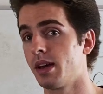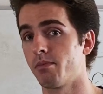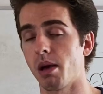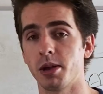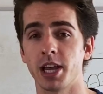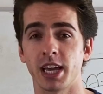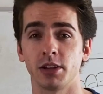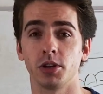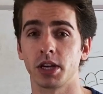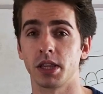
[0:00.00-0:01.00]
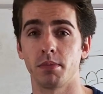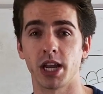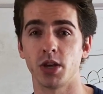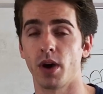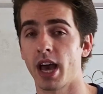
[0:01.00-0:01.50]
maybe take a look at the
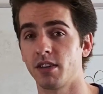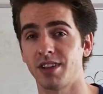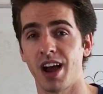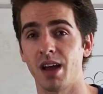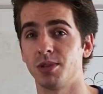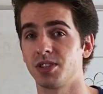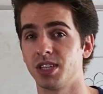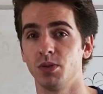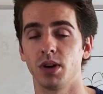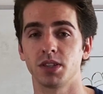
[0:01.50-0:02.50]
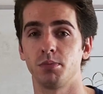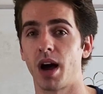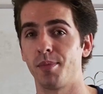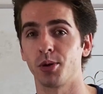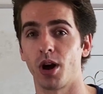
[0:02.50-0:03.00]
menu ahead of time and see what some
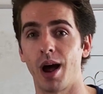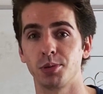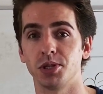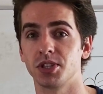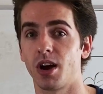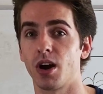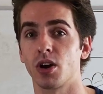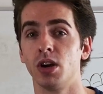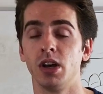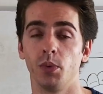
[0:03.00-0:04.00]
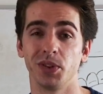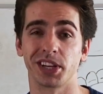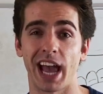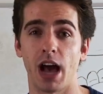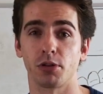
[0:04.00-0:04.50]
popular options are, what the
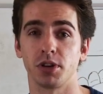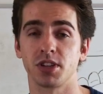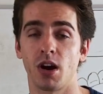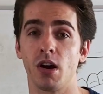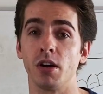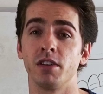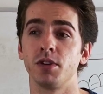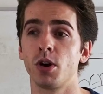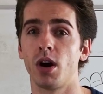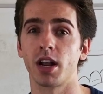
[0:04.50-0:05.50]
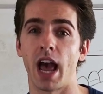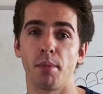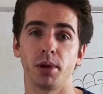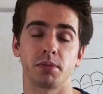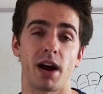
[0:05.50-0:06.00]
calories are. And if you go on an app
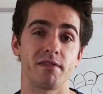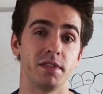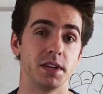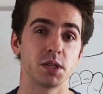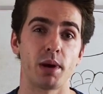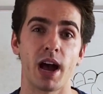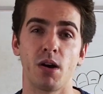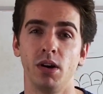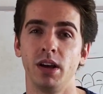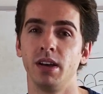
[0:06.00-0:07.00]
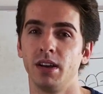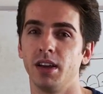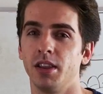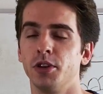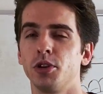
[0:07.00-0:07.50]
like MyFitnessPal,
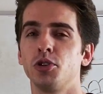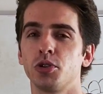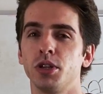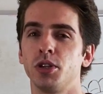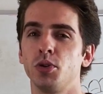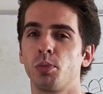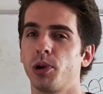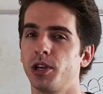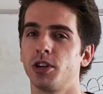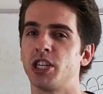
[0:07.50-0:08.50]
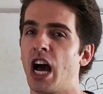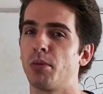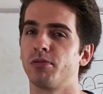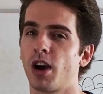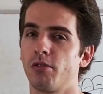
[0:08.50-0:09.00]
they'll usually do a pretty good job
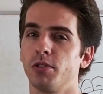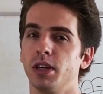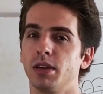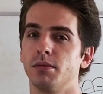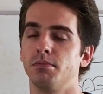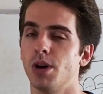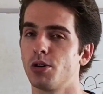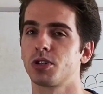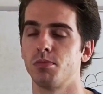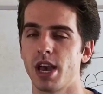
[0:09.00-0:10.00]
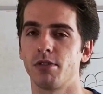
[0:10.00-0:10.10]
of covering most main